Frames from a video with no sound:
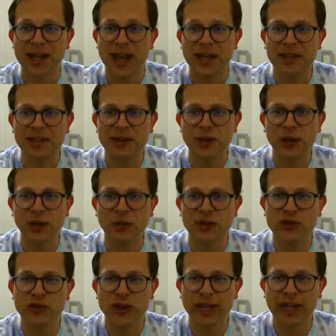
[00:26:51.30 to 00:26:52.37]
I think the Gold
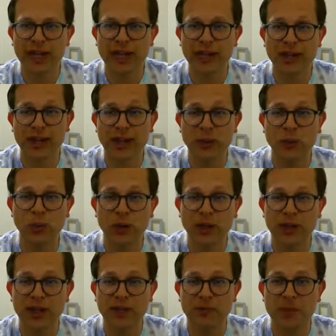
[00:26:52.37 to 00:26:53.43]
Train like
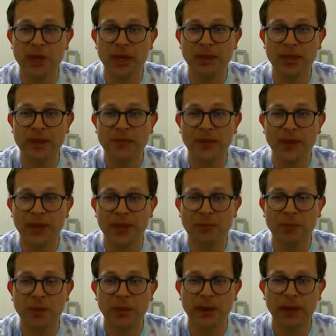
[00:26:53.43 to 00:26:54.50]
would give me a level
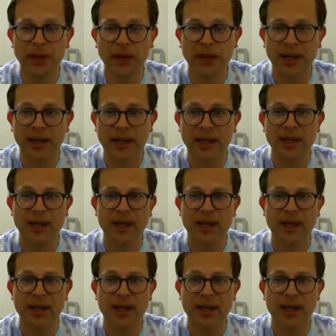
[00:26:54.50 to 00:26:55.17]
up on